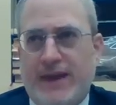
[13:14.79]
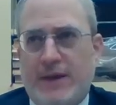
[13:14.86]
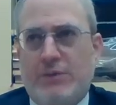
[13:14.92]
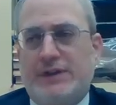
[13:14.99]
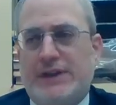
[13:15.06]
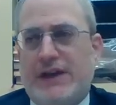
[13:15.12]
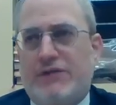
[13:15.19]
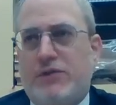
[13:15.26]
It
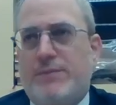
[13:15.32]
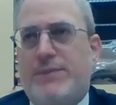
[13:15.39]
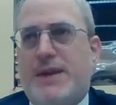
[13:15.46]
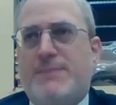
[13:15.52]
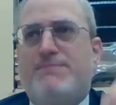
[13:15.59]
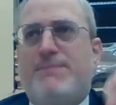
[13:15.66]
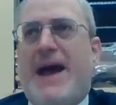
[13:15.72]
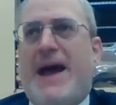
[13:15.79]
will never
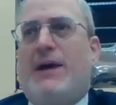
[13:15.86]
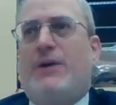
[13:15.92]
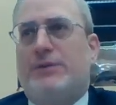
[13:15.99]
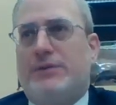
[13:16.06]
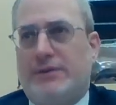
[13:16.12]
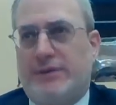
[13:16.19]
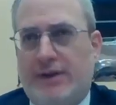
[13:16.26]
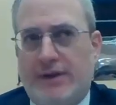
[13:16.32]
be
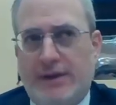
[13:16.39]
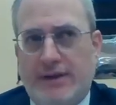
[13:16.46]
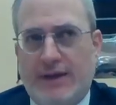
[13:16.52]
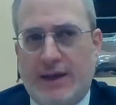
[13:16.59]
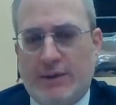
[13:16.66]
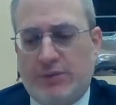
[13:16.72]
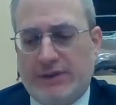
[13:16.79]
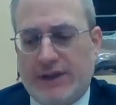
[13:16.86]
bound.
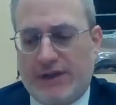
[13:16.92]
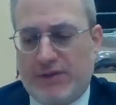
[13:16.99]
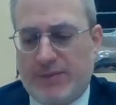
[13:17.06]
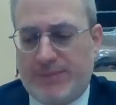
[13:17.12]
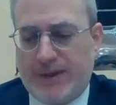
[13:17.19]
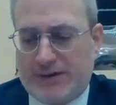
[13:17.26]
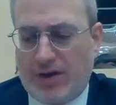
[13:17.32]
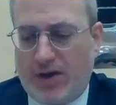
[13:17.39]
It will never
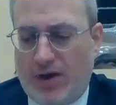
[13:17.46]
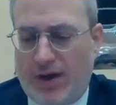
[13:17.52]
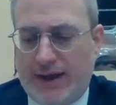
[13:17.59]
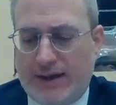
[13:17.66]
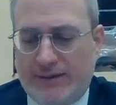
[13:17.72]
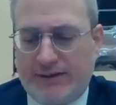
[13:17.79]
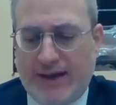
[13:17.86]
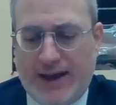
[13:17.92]
be
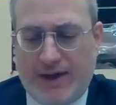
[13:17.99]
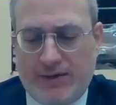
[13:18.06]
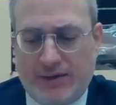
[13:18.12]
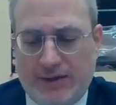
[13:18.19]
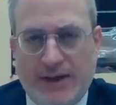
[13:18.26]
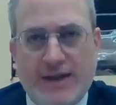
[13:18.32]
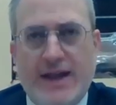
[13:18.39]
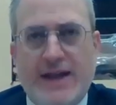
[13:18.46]
tied
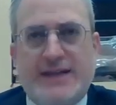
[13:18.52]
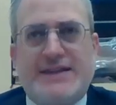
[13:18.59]
down.